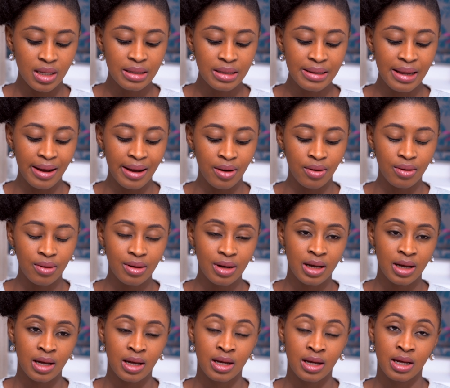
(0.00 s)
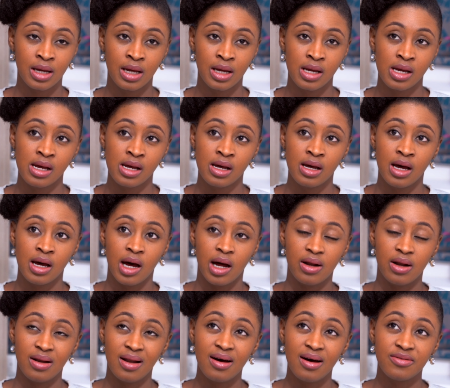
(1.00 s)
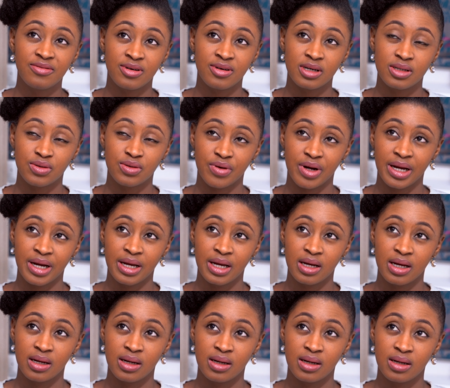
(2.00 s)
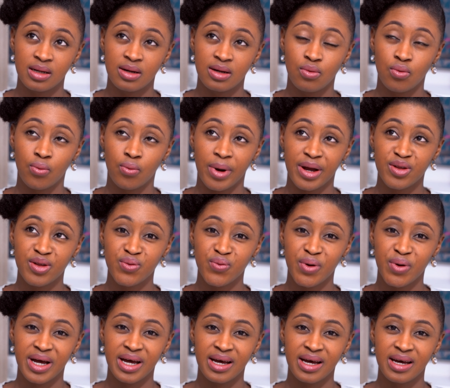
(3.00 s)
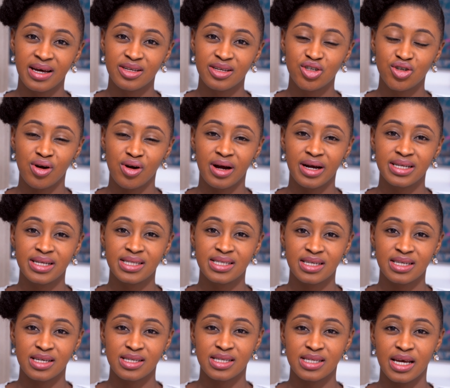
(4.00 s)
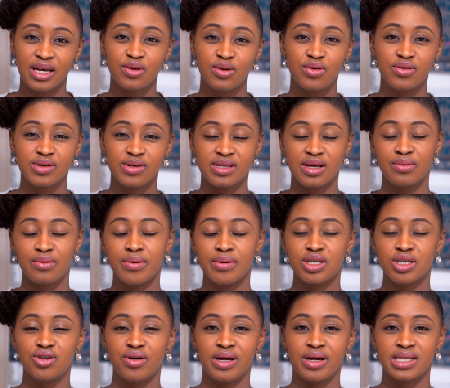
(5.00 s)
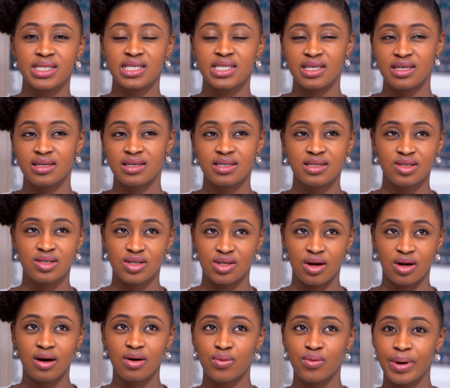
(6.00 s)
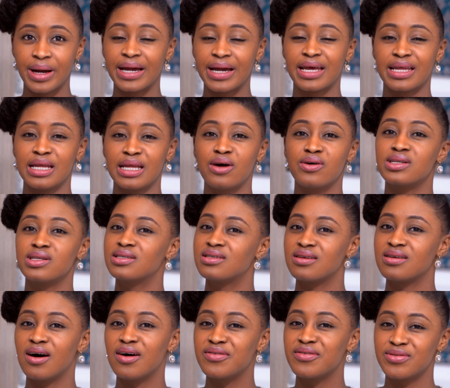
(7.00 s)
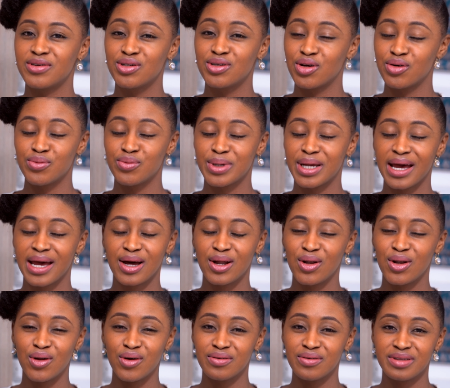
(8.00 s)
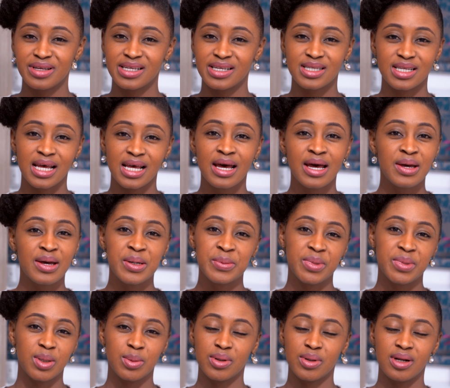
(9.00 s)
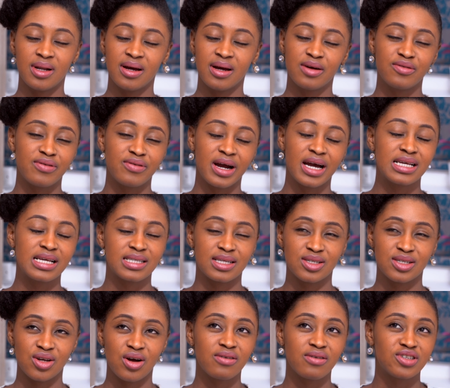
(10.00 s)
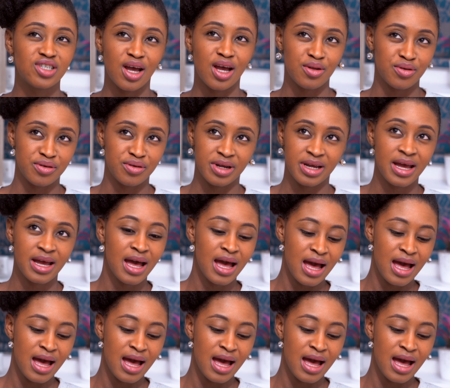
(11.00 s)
Now, a lot of us, right, when we're trying to say we were trying to start working out and stuff, we get a lot of this. People are like, right, it's the start of January,